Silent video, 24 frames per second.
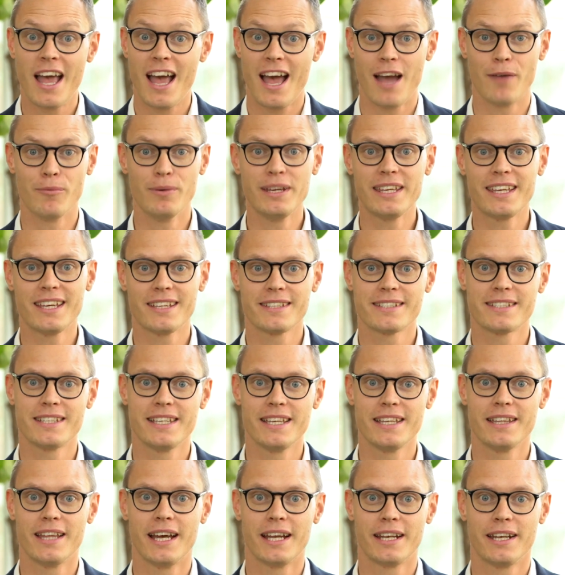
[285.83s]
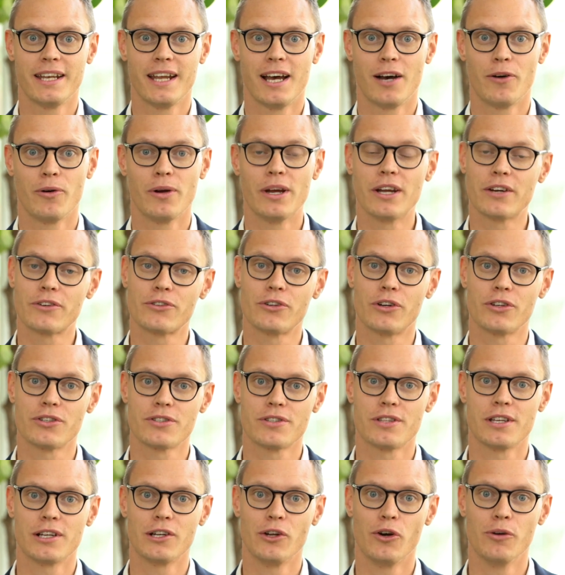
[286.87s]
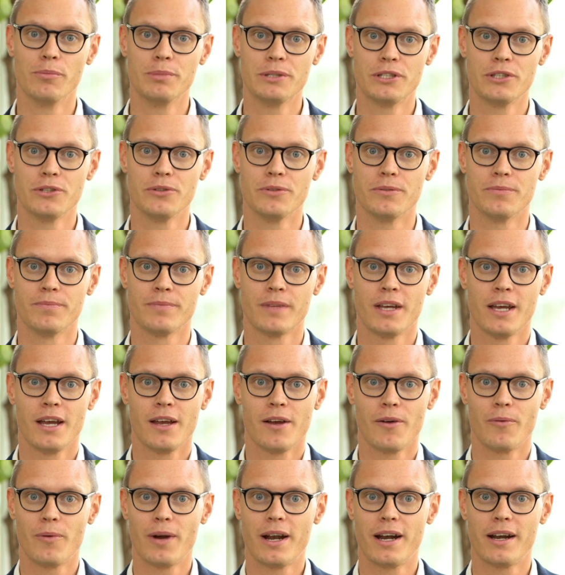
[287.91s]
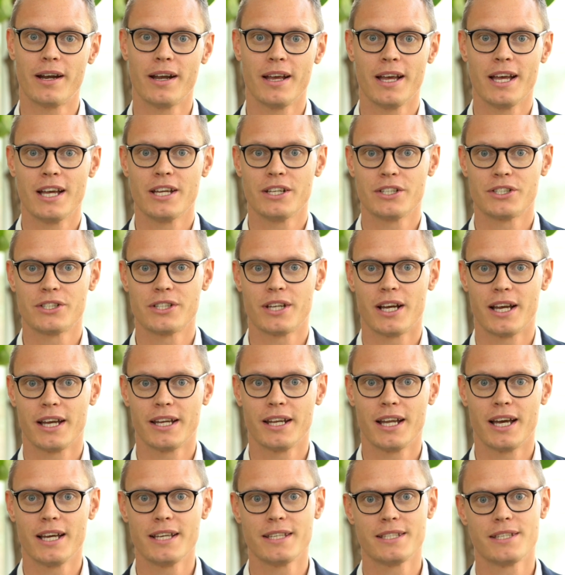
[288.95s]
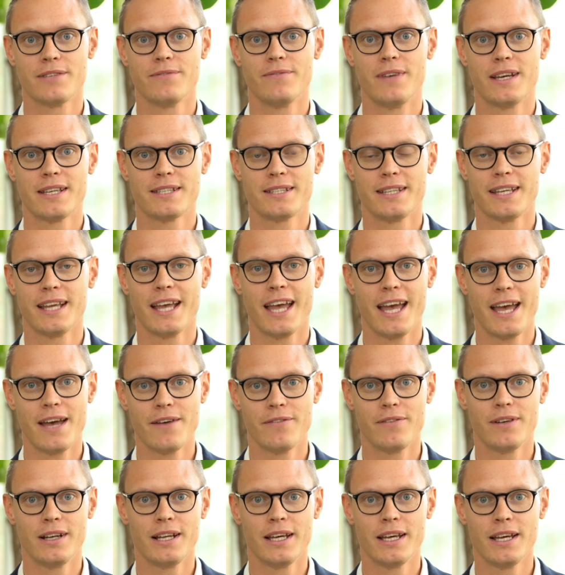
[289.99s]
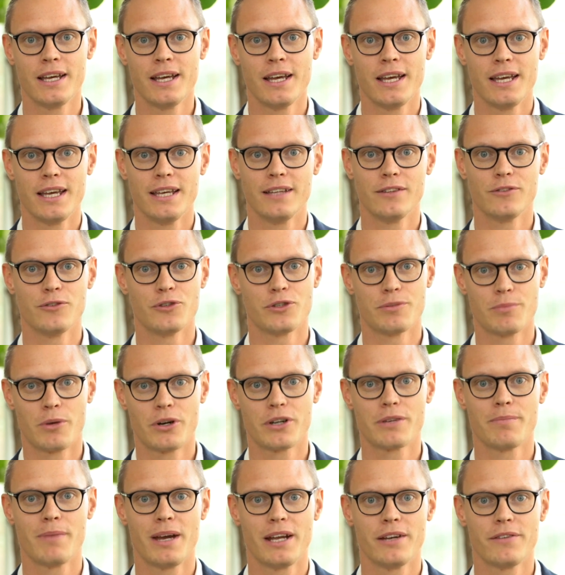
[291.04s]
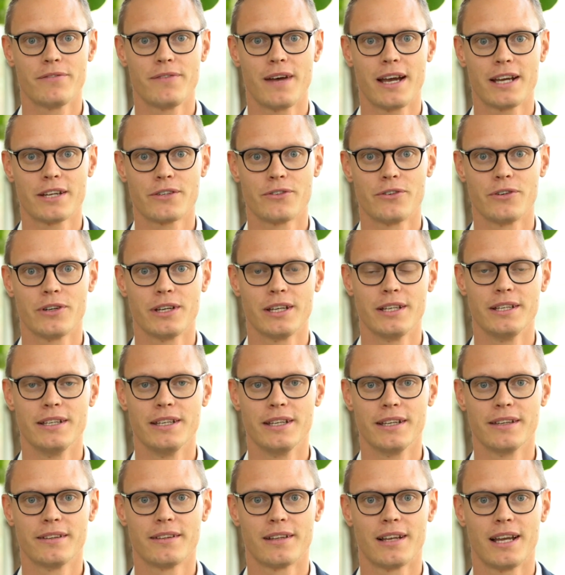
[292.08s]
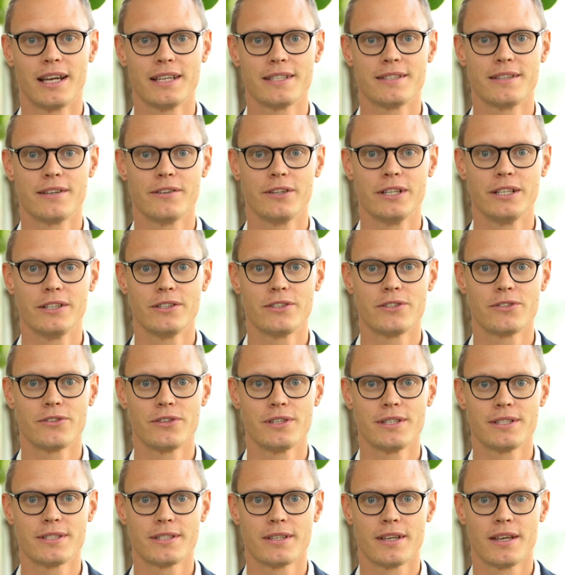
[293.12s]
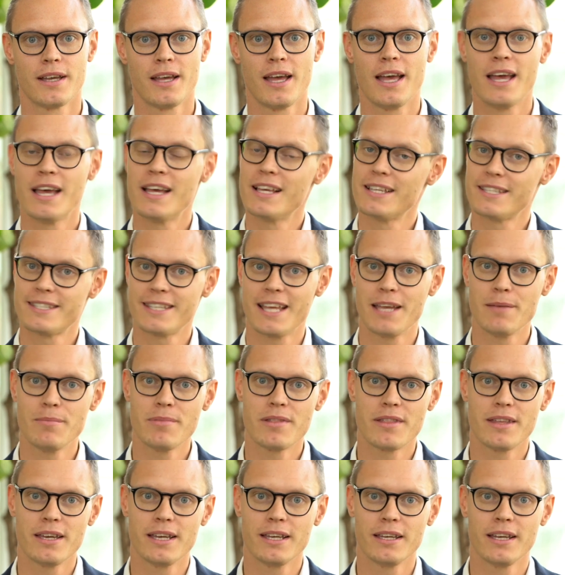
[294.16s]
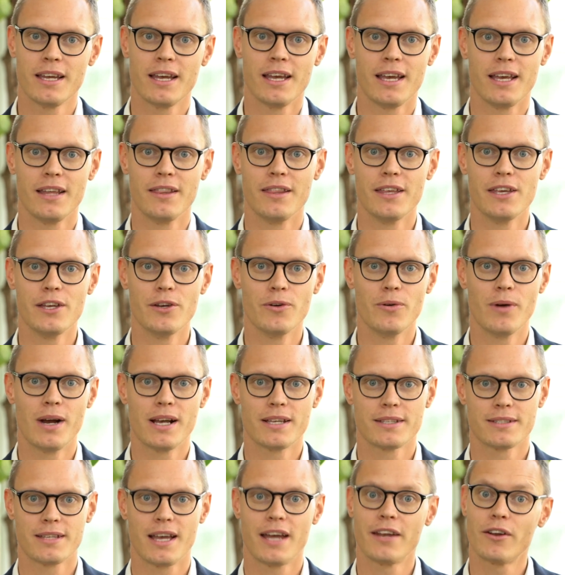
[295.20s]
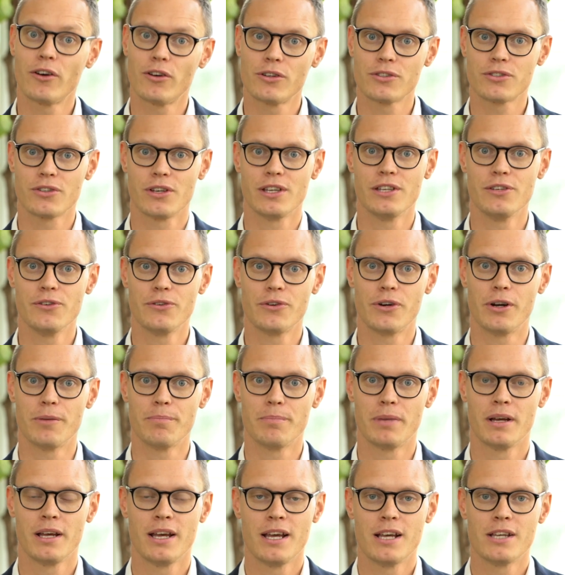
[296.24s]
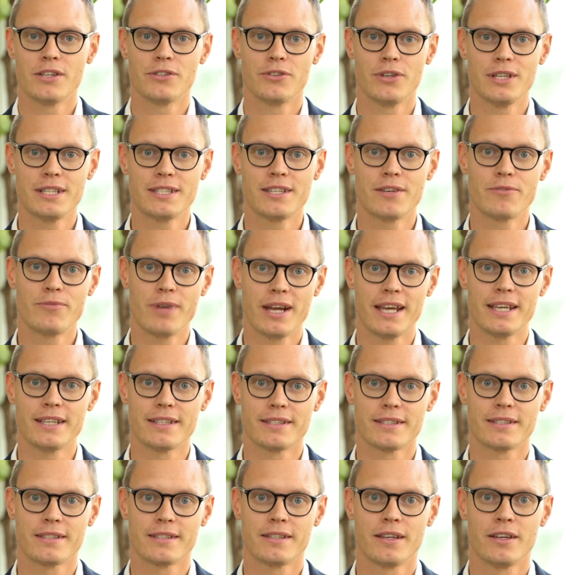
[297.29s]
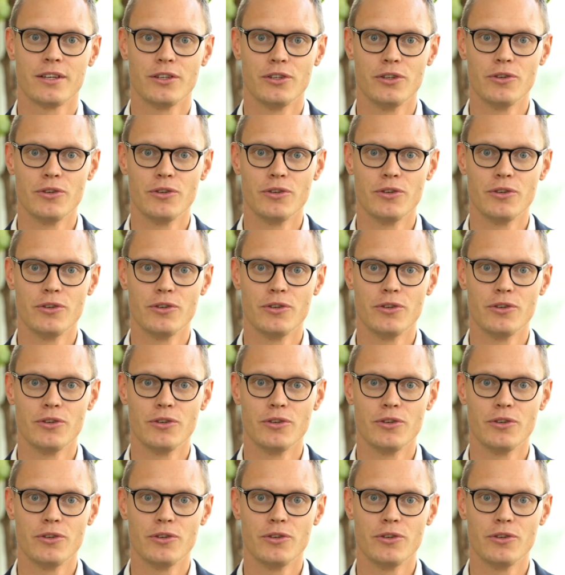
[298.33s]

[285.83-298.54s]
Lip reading: And we can see that now across the globe too, where China is investing heavily into smart manufacturing and digitalize their industries. Same thing in the US and also in Europe. So it's a race.